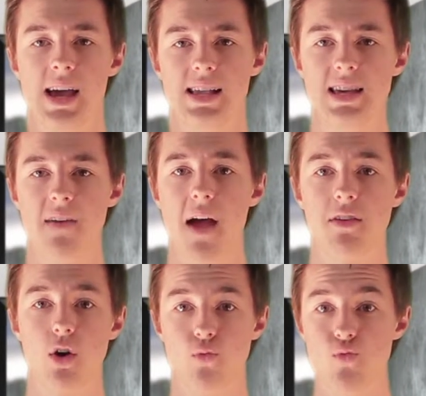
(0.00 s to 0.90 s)
instead of
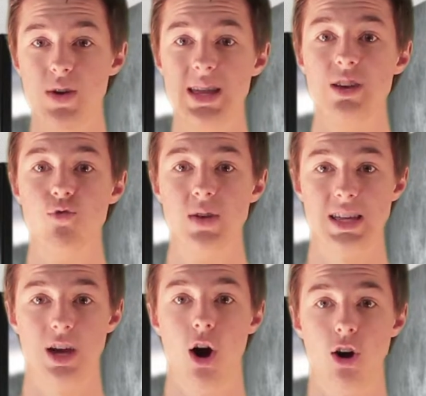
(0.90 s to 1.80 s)
having a really,
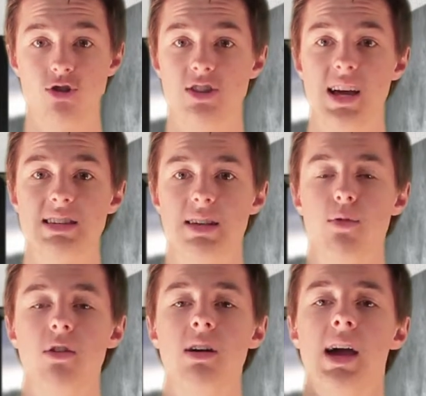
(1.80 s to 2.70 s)
really harsh light
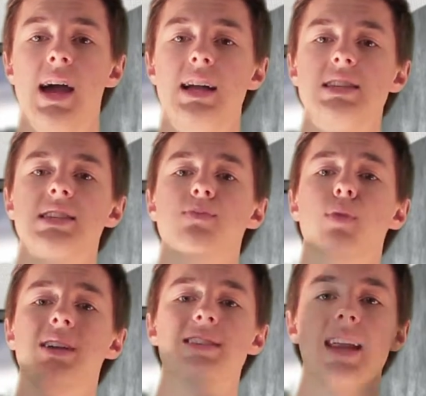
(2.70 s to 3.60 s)
somewhere, it
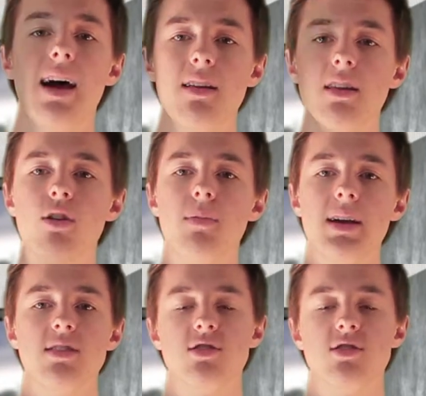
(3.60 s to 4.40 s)
spreads it out a little bit.